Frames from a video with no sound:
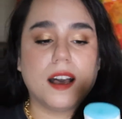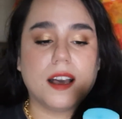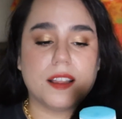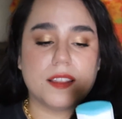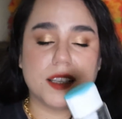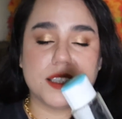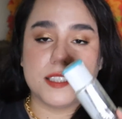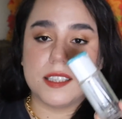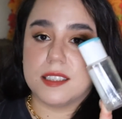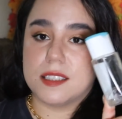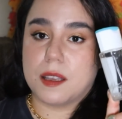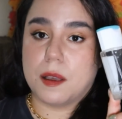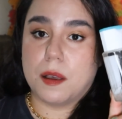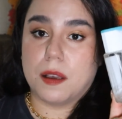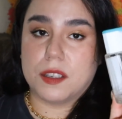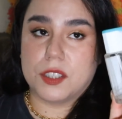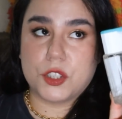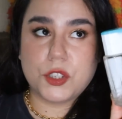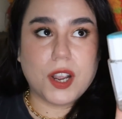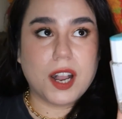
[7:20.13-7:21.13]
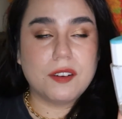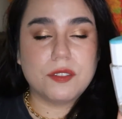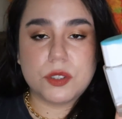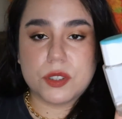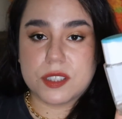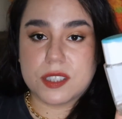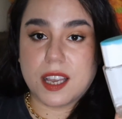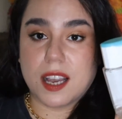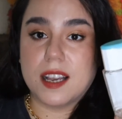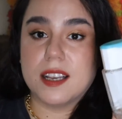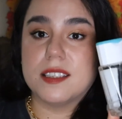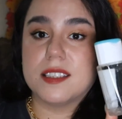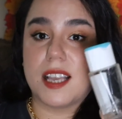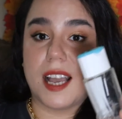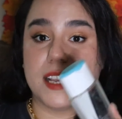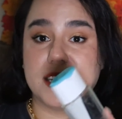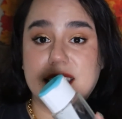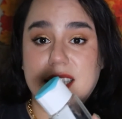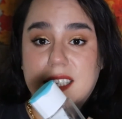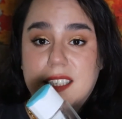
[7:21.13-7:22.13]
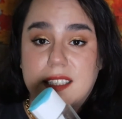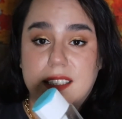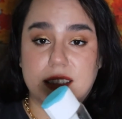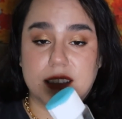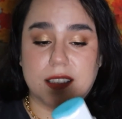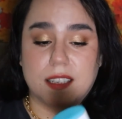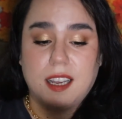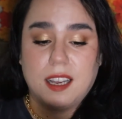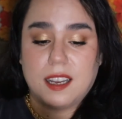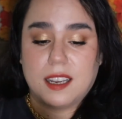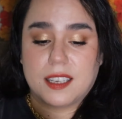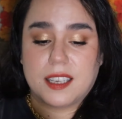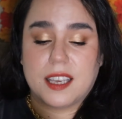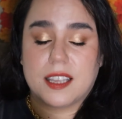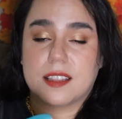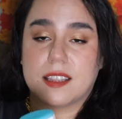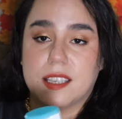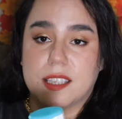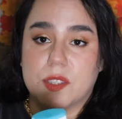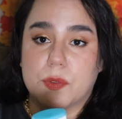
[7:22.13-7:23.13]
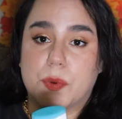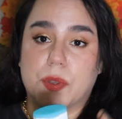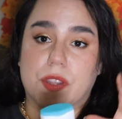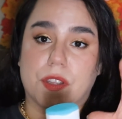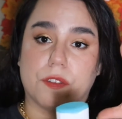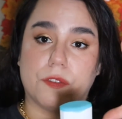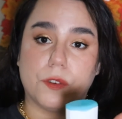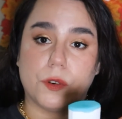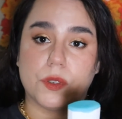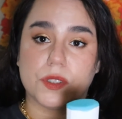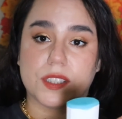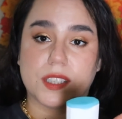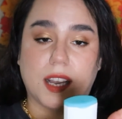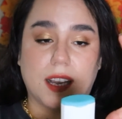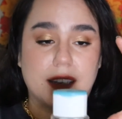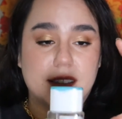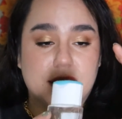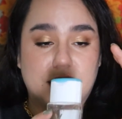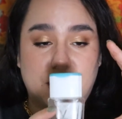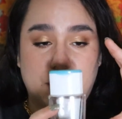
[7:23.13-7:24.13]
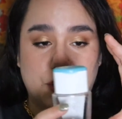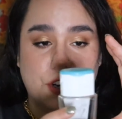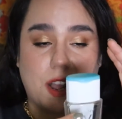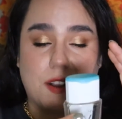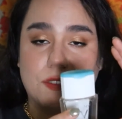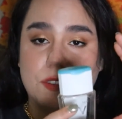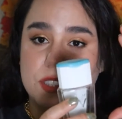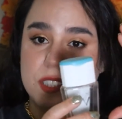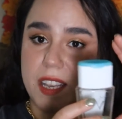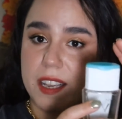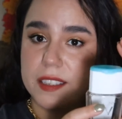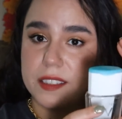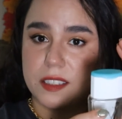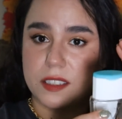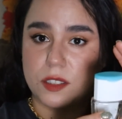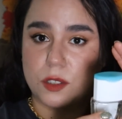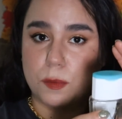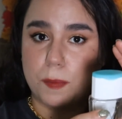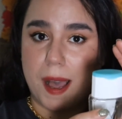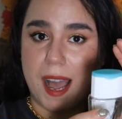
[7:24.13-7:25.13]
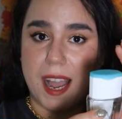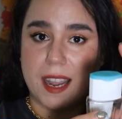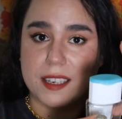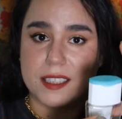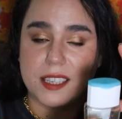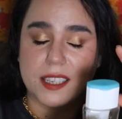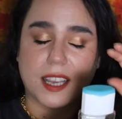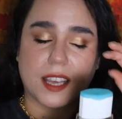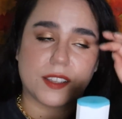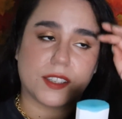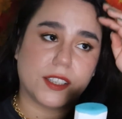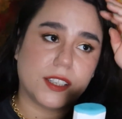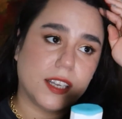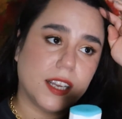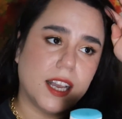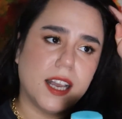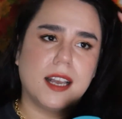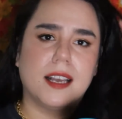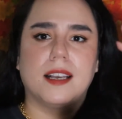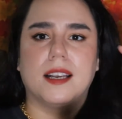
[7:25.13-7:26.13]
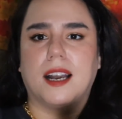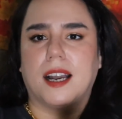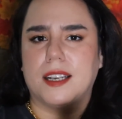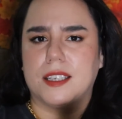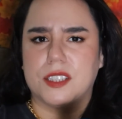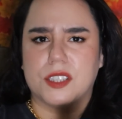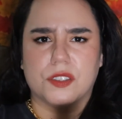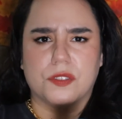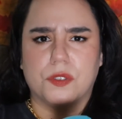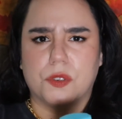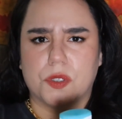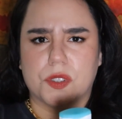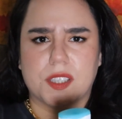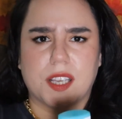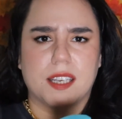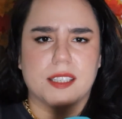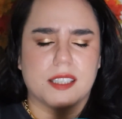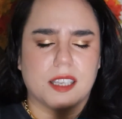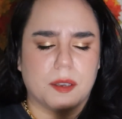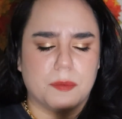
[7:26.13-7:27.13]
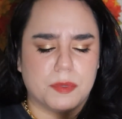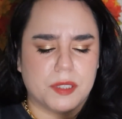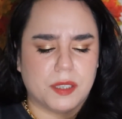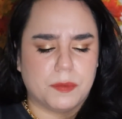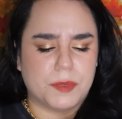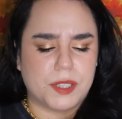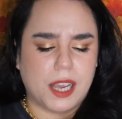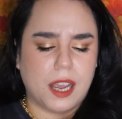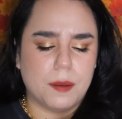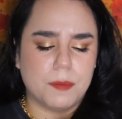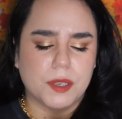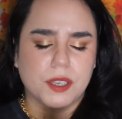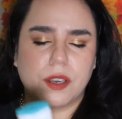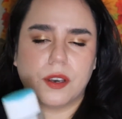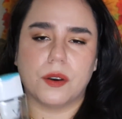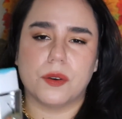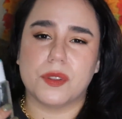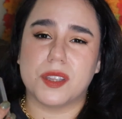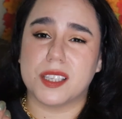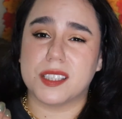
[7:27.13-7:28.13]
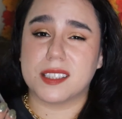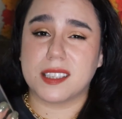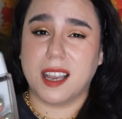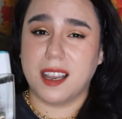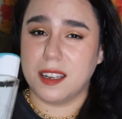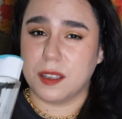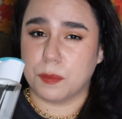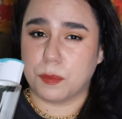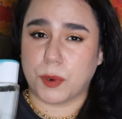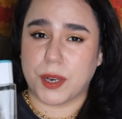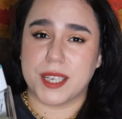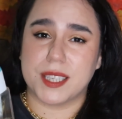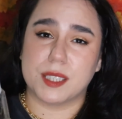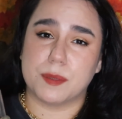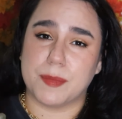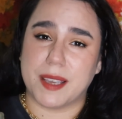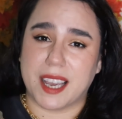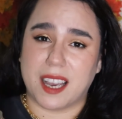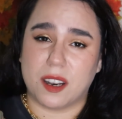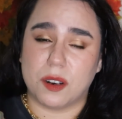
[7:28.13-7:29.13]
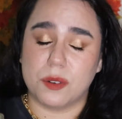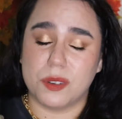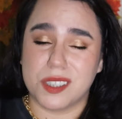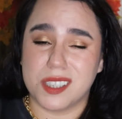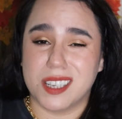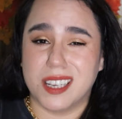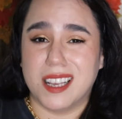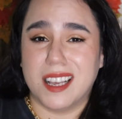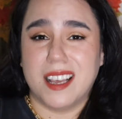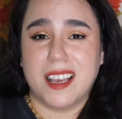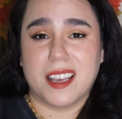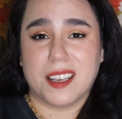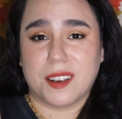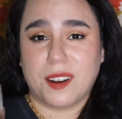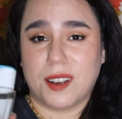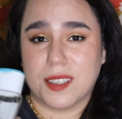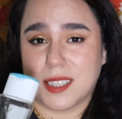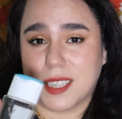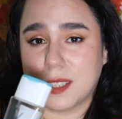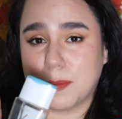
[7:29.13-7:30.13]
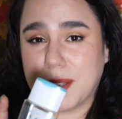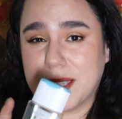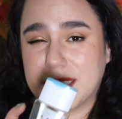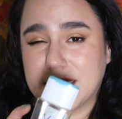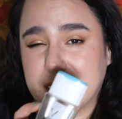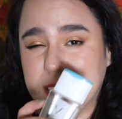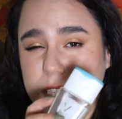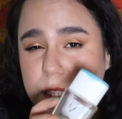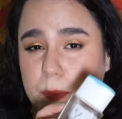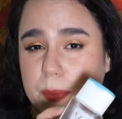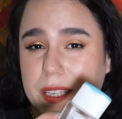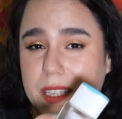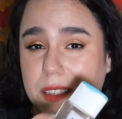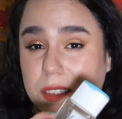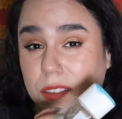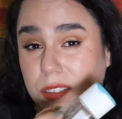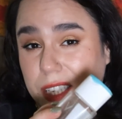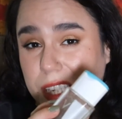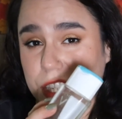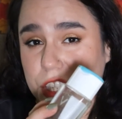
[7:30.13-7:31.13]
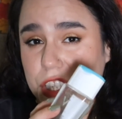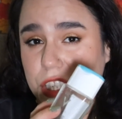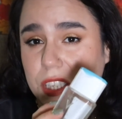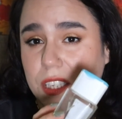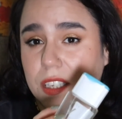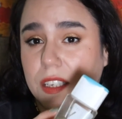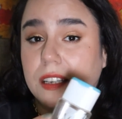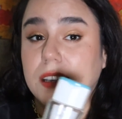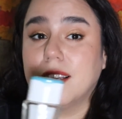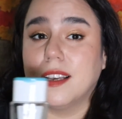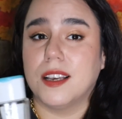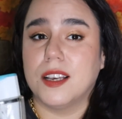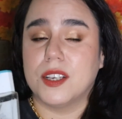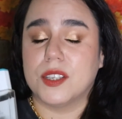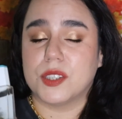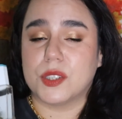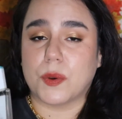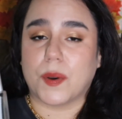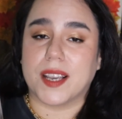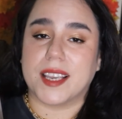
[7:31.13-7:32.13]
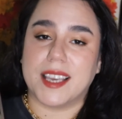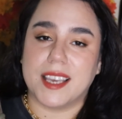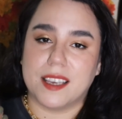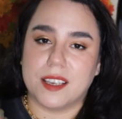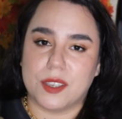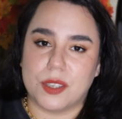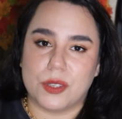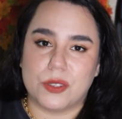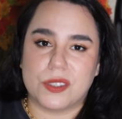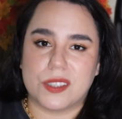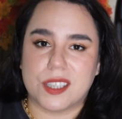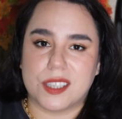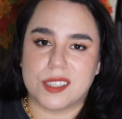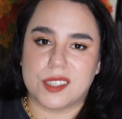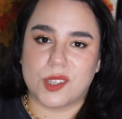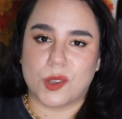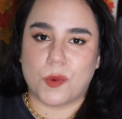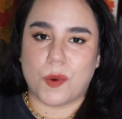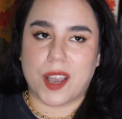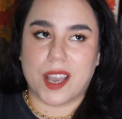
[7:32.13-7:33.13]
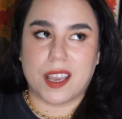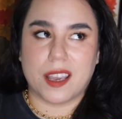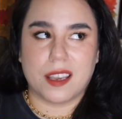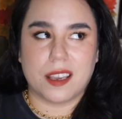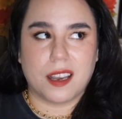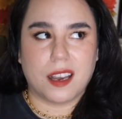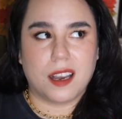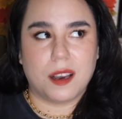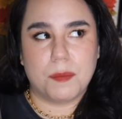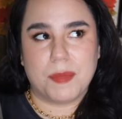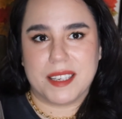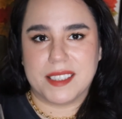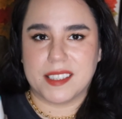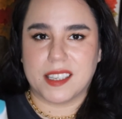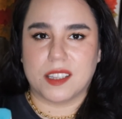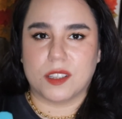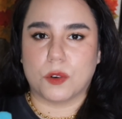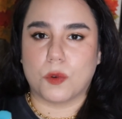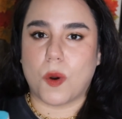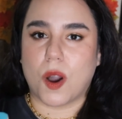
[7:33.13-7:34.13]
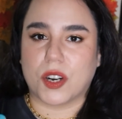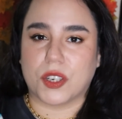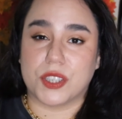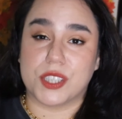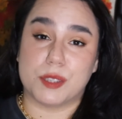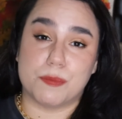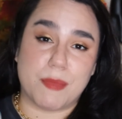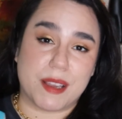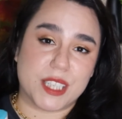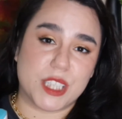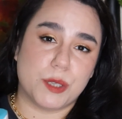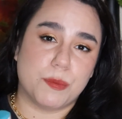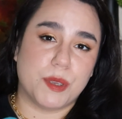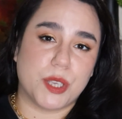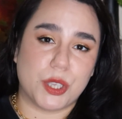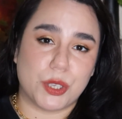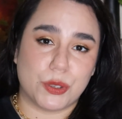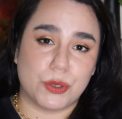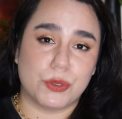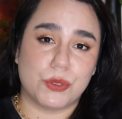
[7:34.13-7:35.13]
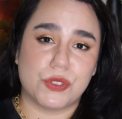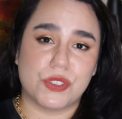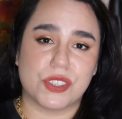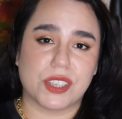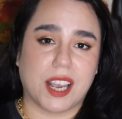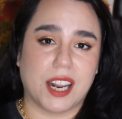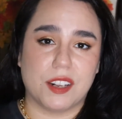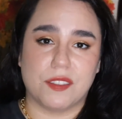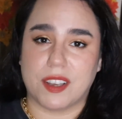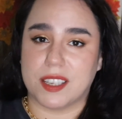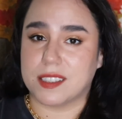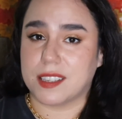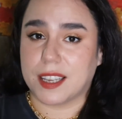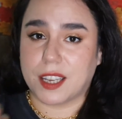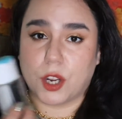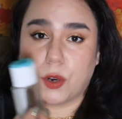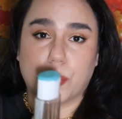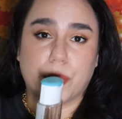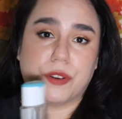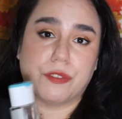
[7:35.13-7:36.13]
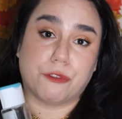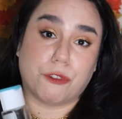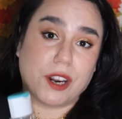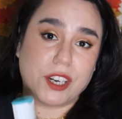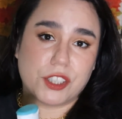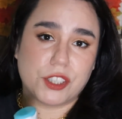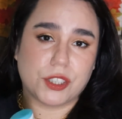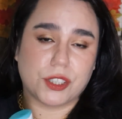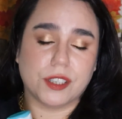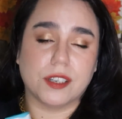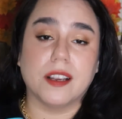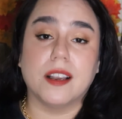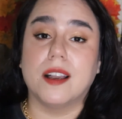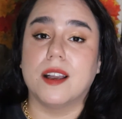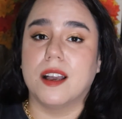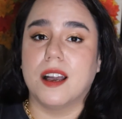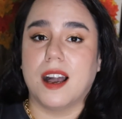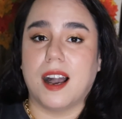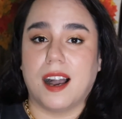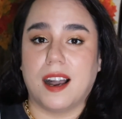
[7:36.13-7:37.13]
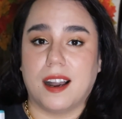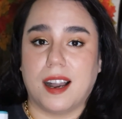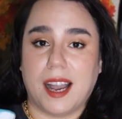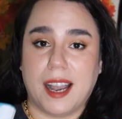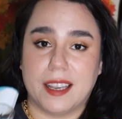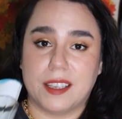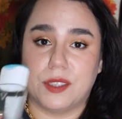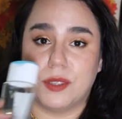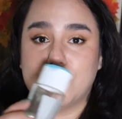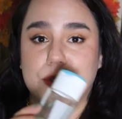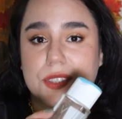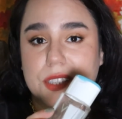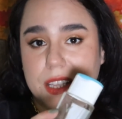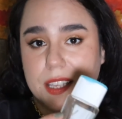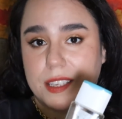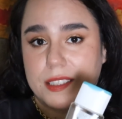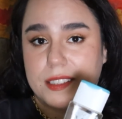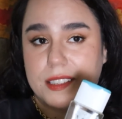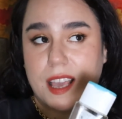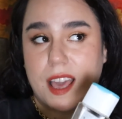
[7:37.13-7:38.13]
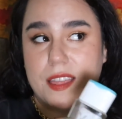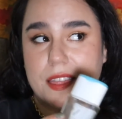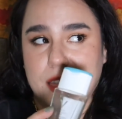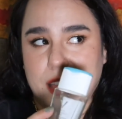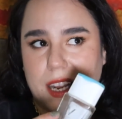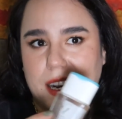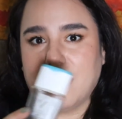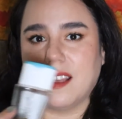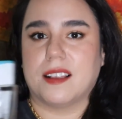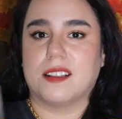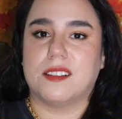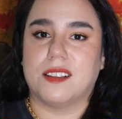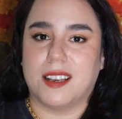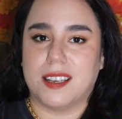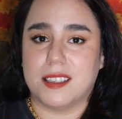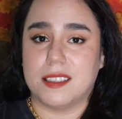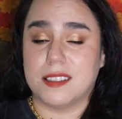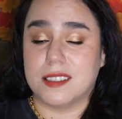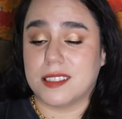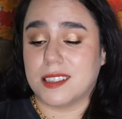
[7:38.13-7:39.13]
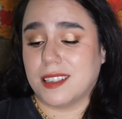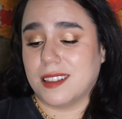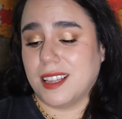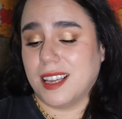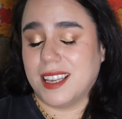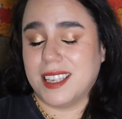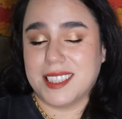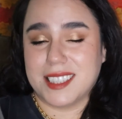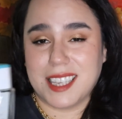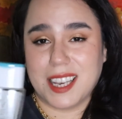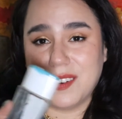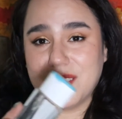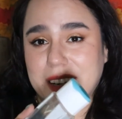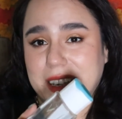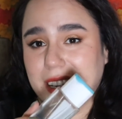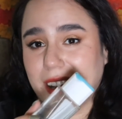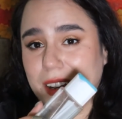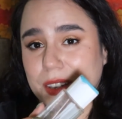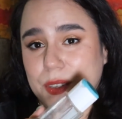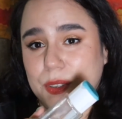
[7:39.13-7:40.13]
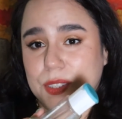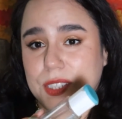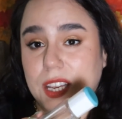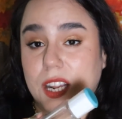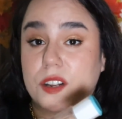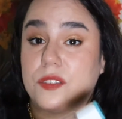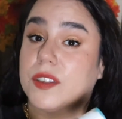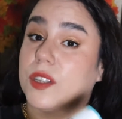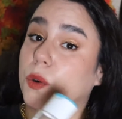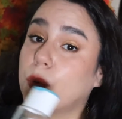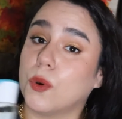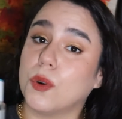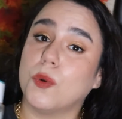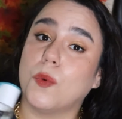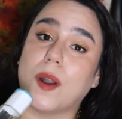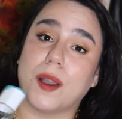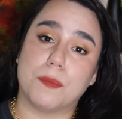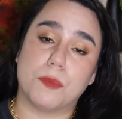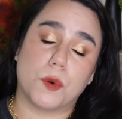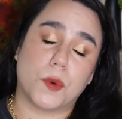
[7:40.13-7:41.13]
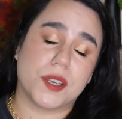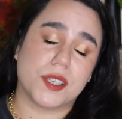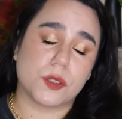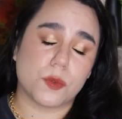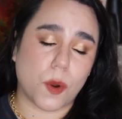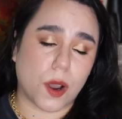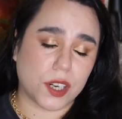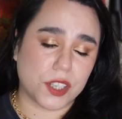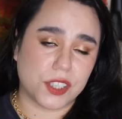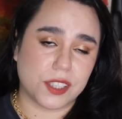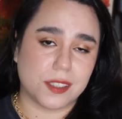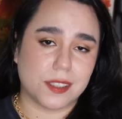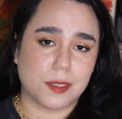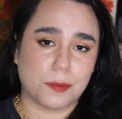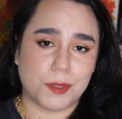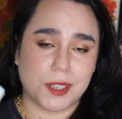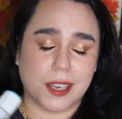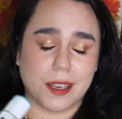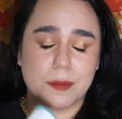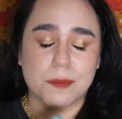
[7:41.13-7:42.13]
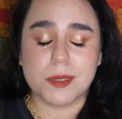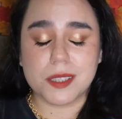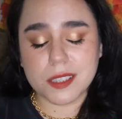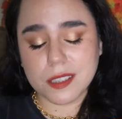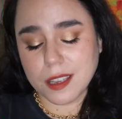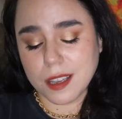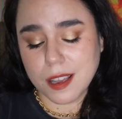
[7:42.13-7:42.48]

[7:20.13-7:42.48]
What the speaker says: This is a travel size. I did get this with a full size and a travel size little pack together. I used the full size up some time ago. This kind of breaks me out and causes my skin to be a little itchy. So I can't use this the way micellar water is meant to be used, kind of as like a refresher. I use this and then I cleanse. That's how I got use out of it, or to wipe away swatches sometimes.